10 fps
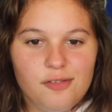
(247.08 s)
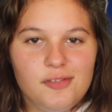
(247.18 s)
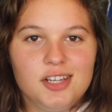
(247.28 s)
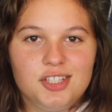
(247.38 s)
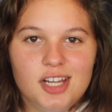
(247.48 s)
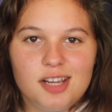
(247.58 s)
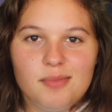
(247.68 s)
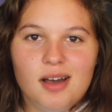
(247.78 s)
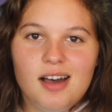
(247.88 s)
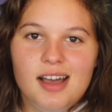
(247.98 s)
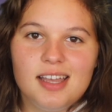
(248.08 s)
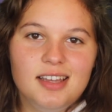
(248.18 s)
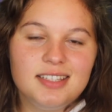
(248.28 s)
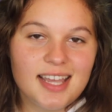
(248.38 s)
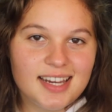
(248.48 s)
finishing my
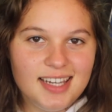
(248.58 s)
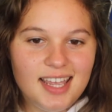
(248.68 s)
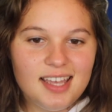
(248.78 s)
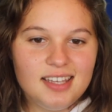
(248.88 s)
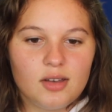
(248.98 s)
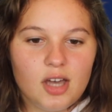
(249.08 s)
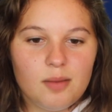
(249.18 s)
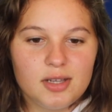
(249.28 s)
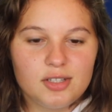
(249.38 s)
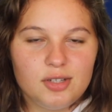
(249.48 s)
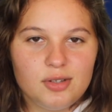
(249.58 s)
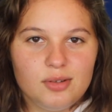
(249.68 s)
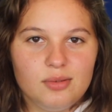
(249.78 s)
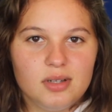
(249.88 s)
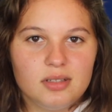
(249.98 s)
second year, coming
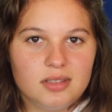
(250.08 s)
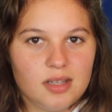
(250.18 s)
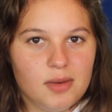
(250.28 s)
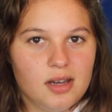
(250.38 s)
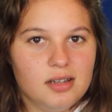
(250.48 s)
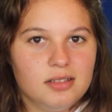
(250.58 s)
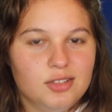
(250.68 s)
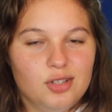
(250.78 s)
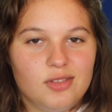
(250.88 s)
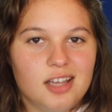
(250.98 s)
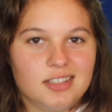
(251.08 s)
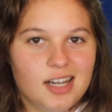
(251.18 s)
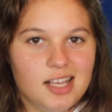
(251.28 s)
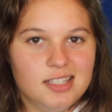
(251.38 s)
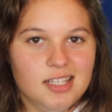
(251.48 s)
to summer
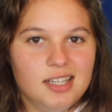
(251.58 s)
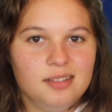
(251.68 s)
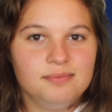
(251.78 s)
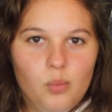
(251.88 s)
2018.